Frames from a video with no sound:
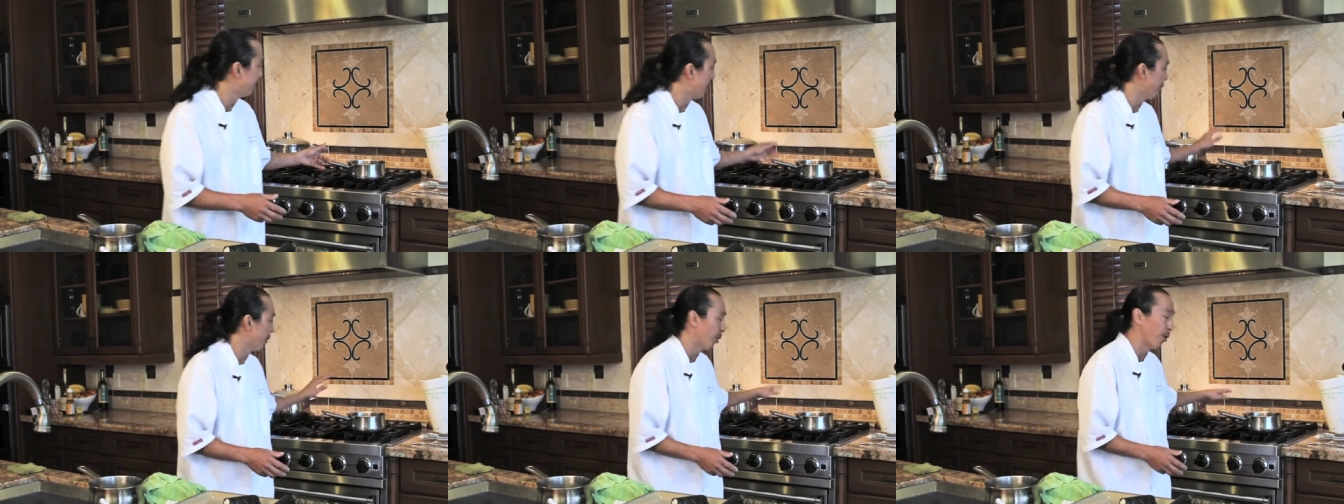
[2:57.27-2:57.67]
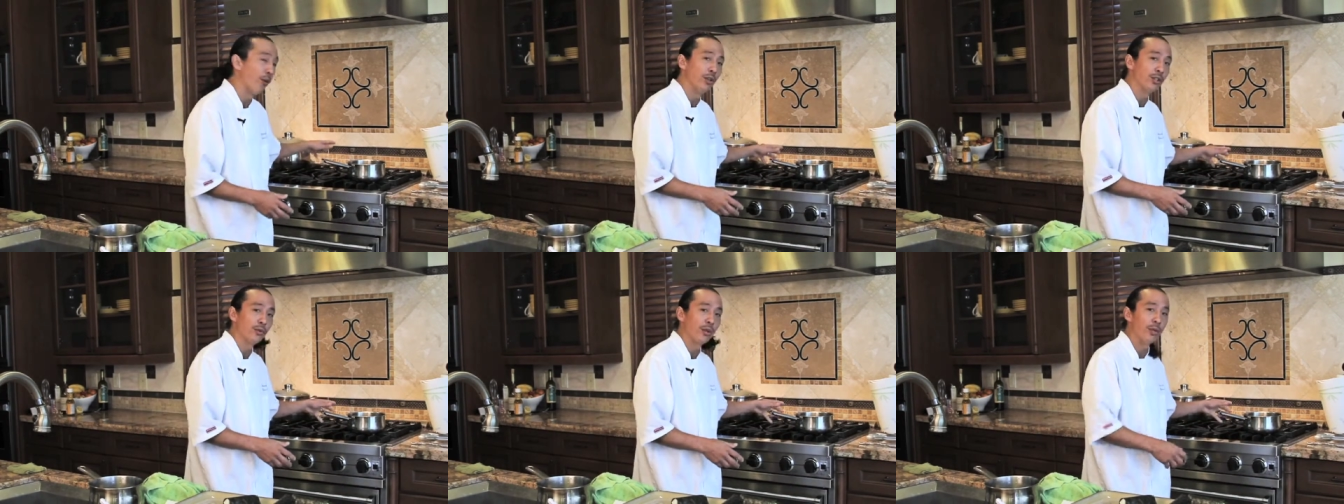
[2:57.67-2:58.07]
And when the
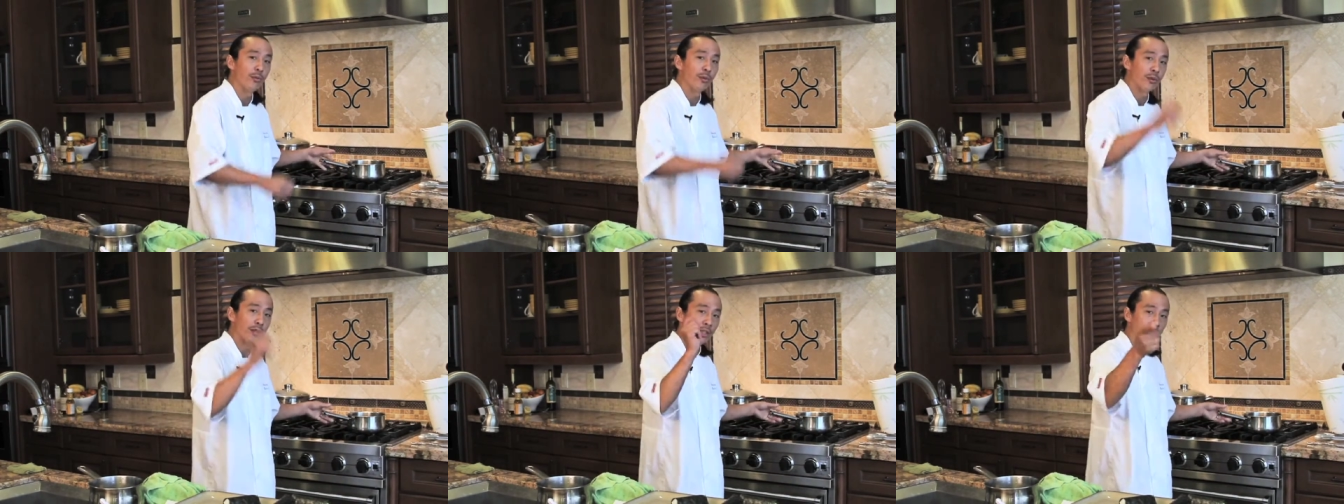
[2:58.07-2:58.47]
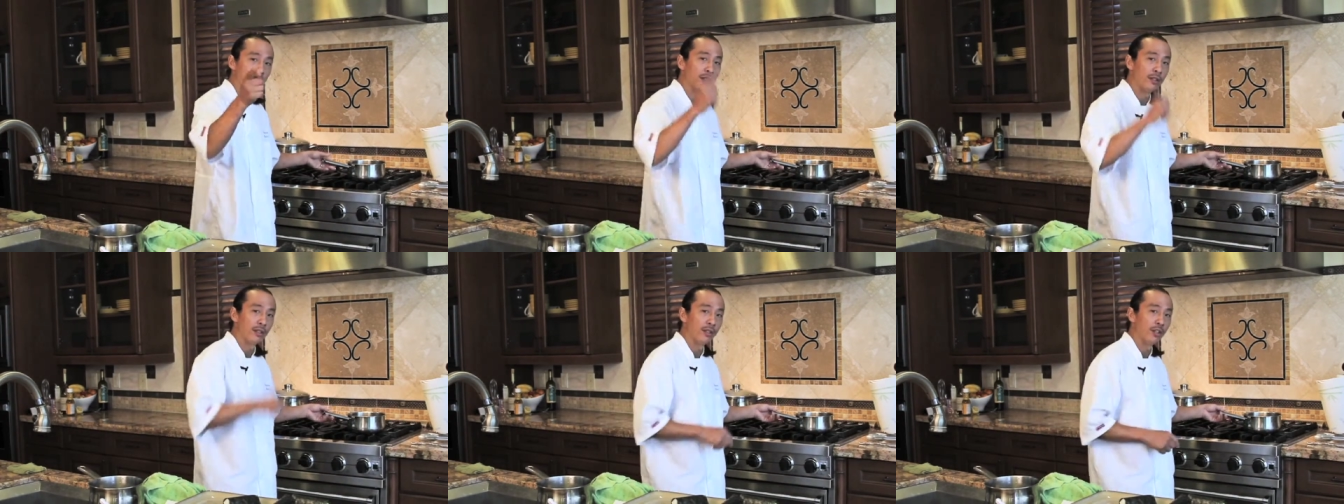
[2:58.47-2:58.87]
is ready, we're gonna
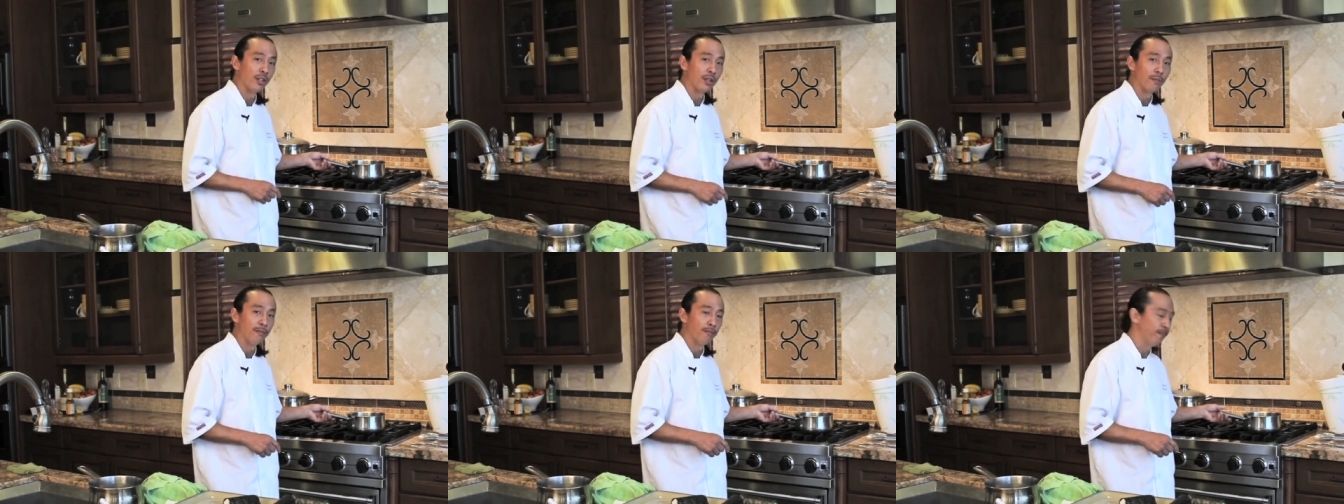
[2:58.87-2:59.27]
cook them.